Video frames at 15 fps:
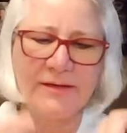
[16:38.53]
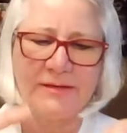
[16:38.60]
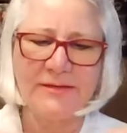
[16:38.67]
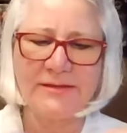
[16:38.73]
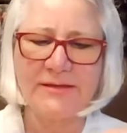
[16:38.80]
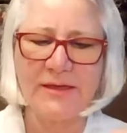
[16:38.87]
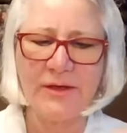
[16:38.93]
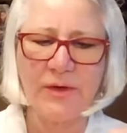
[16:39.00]

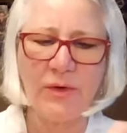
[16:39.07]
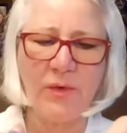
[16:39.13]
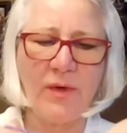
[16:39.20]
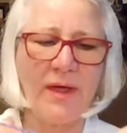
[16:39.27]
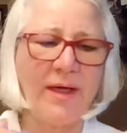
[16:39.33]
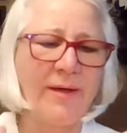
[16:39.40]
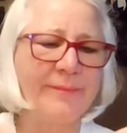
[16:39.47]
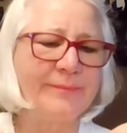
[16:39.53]

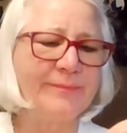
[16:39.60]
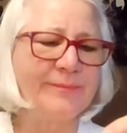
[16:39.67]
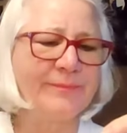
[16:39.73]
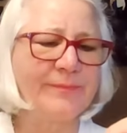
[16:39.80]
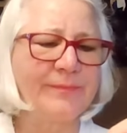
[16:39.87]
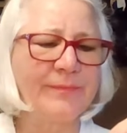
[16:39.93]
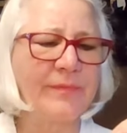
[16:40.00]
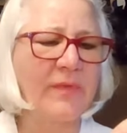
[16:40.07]
So
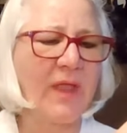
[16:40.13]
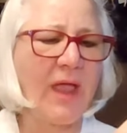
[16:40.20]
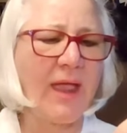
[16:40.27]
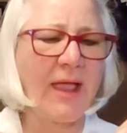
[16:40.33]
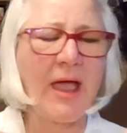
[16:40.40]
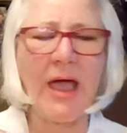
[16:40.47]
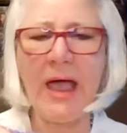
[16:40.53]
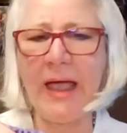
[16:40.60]
I
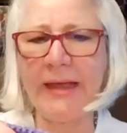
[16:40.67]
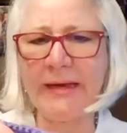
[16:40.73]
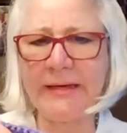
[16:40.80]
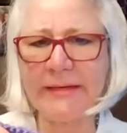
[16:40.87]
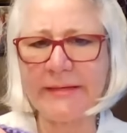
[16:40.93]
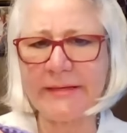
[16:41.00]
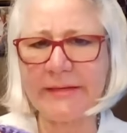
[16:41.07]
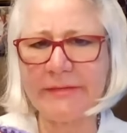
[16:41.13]

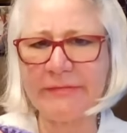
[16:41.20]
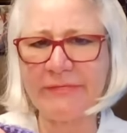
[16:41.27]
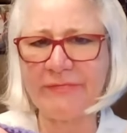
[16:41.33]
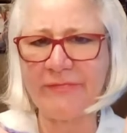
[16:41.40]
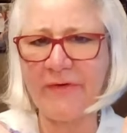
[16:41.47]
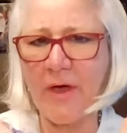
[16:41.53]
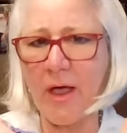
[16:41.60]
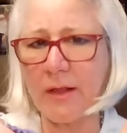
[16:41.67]
kind of
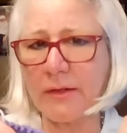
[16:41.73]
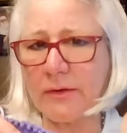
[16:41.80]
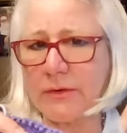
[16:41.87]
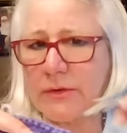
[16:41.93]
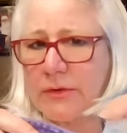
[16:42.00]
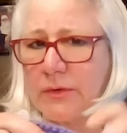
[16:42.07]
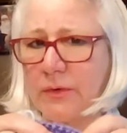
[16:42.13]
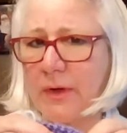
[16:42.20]

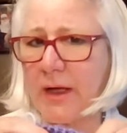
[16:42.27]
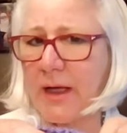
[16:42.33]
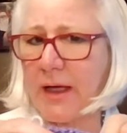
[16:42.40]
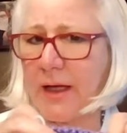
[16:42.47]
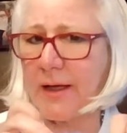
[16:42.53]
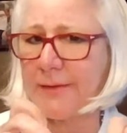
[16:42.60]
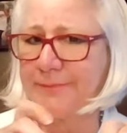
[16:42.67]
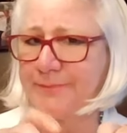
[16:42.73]

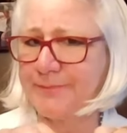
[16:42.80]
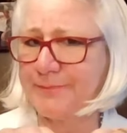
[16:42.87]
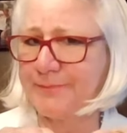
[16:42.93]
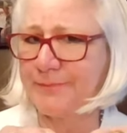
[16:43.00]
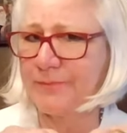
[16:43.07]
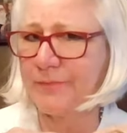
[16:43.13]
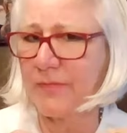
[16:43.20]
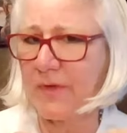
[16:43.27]
follow
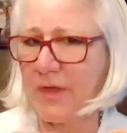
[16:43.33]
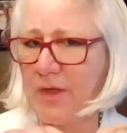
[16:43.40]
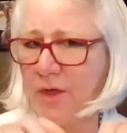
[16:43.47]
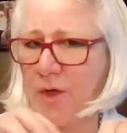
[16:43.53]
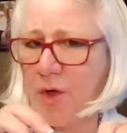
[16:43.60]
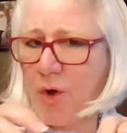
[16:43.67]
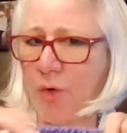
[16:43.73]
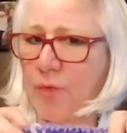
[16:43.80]

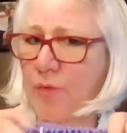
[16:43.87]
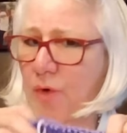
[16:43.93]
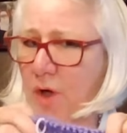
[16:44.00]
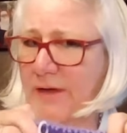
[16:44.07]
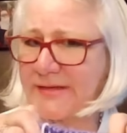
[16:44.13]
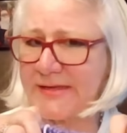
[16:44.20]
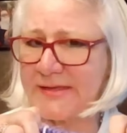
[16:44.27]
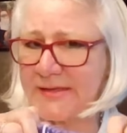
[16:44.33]

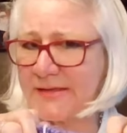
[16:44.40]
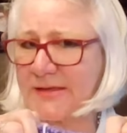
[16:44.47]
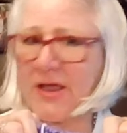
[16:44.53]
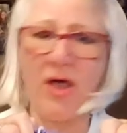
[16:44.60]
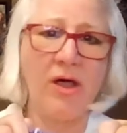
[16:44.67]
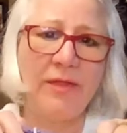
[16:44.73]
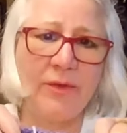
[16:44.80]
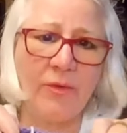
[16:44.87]
Ross's
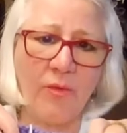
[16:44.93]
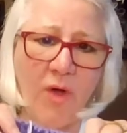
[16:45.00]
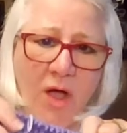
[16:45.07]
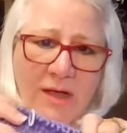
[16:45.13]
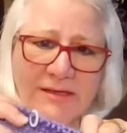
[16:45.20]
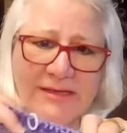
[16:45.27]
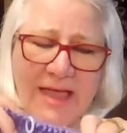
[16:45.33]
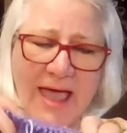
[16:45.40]
on the
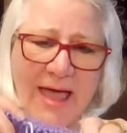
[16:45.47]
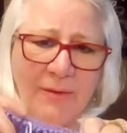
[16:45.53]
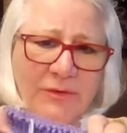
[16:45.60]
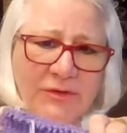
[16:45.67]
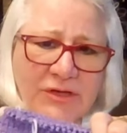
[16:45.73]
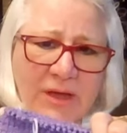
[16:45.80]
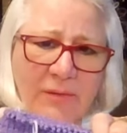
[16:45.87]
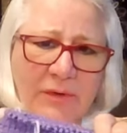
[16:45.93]
Ross hat,
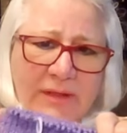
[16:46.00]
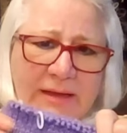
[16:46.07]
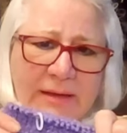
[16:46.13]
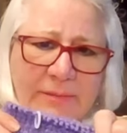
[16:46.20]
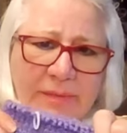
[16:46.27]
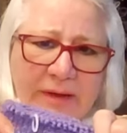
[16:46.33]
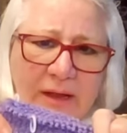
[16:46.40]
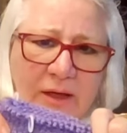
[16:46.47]
which I will
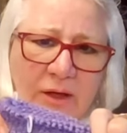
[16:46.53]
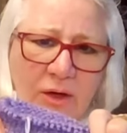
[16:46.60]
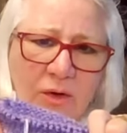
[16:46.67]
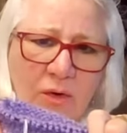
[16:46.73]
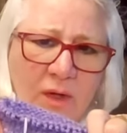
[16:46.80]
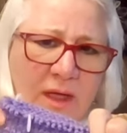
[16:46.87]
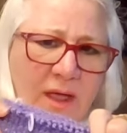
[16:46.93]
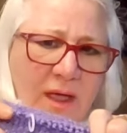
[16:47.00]
link
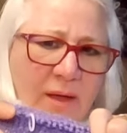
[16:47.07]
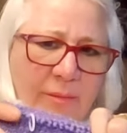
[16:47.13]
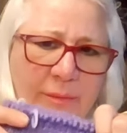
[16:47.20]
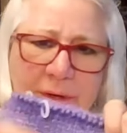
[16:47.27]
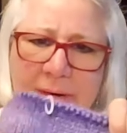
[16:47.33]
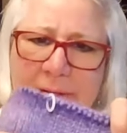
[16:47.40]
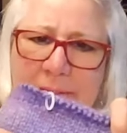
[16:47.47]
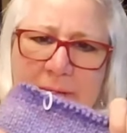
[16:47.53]
below,
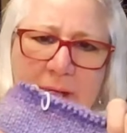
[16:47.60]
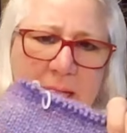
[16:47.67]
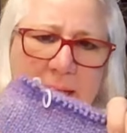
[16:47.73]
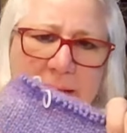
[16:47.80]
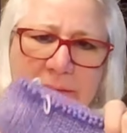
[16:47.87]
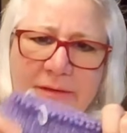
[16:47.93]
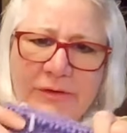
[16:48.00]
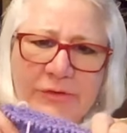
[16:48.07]
but
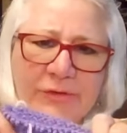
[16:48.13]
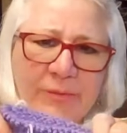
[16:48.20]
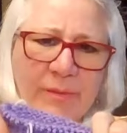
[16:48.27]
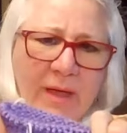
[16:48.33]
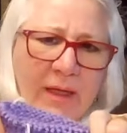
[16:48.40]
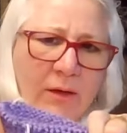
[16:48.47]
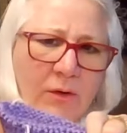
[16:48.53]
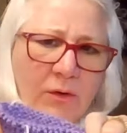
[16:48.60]
I use
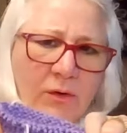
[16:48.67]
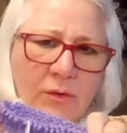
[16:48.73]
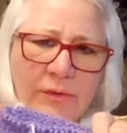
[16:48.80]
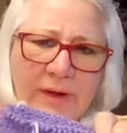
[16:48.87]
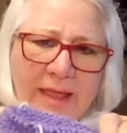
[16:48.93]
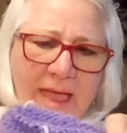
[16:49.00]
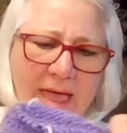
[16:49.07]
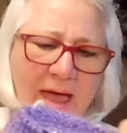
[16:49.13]
my
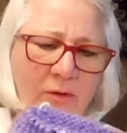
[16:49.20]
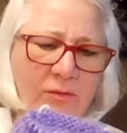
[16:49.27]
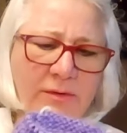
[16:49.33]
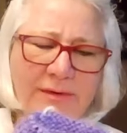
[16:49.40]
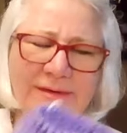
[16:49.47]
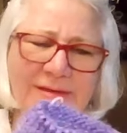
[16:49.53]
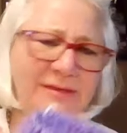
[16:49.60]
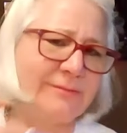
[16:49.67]
own count
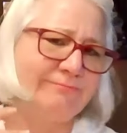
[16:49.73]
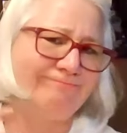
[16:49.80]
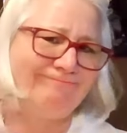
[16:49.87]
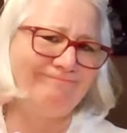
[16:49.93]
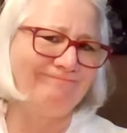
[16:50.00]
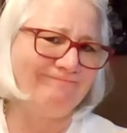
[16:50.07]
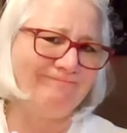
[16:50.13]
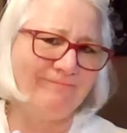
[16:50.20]
because
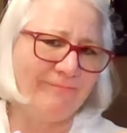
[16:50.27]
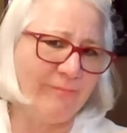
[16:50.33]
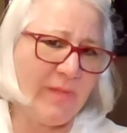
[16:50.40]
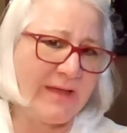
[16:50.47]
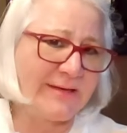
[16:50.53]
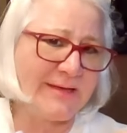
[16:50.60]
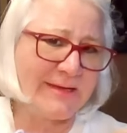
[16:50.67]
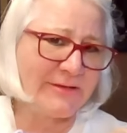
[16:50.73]

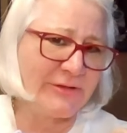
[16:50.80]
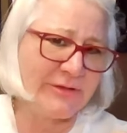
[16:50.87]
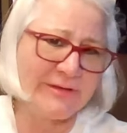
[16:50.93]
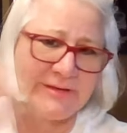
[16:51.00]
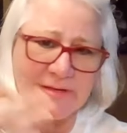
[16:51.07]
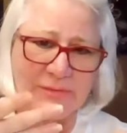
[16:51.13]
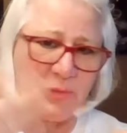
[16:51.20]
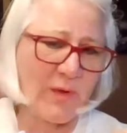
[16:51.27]
my tension
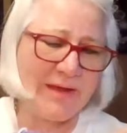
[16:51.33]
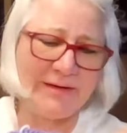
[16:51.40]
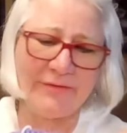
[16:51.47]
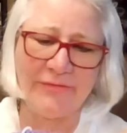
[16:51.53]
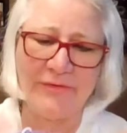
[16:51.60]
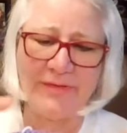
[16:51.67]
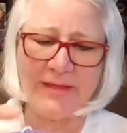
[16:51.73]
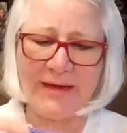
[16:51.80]
is way
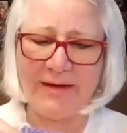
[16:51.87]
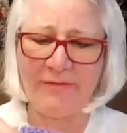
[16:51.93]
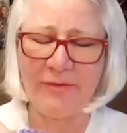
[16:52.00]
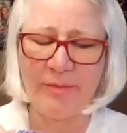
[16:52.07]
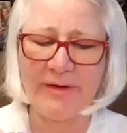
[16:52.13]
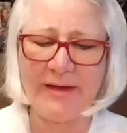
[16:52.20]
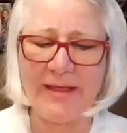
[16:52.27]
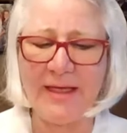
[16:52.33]
different than
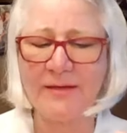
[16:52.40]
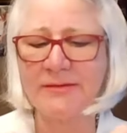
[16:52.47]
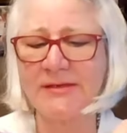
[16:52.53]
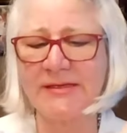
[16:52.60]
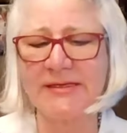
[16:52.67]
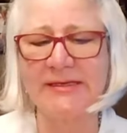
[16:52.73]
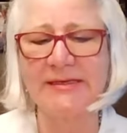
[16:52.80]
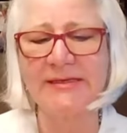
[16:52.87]
everybody
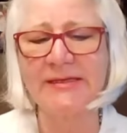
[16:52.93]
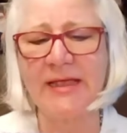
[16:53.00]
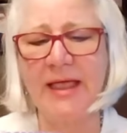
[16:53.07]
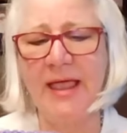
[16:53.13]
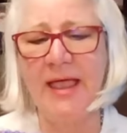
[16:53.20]
else's.